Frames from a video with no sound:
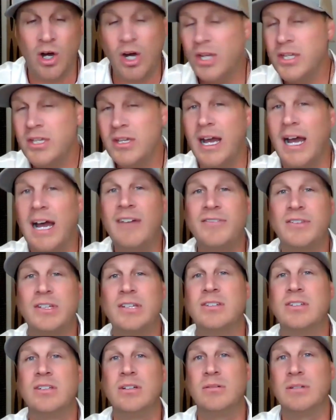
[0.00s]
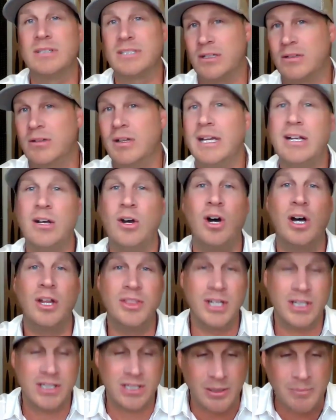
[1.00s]
All you have to do is click
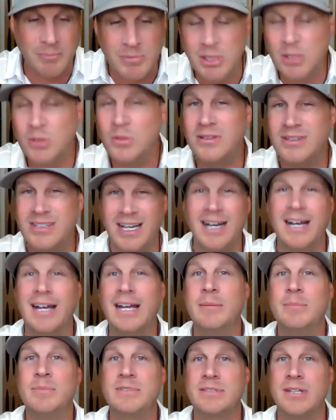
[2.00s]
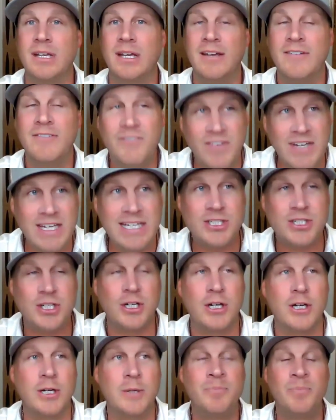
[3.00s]
on the commute times
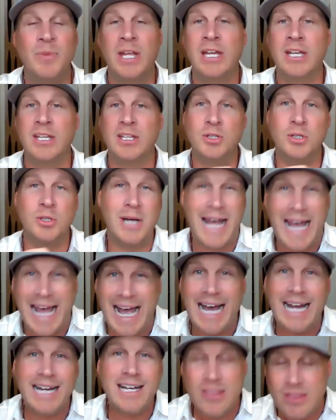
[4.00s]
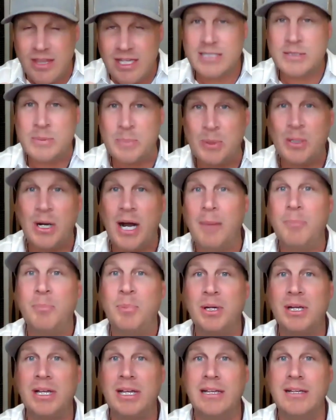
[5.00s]
feature. You'll add this
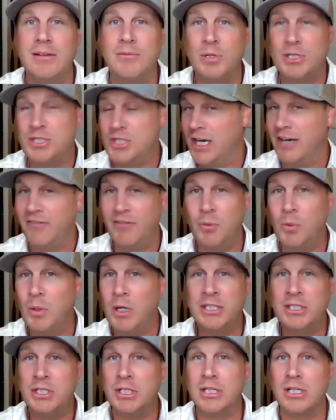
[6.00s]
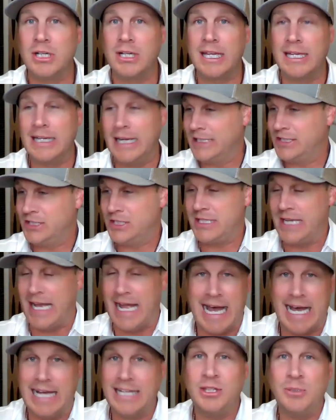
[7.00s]
property, whichever one you're looking at, just
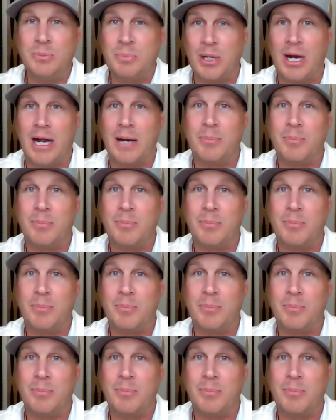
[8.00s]
add the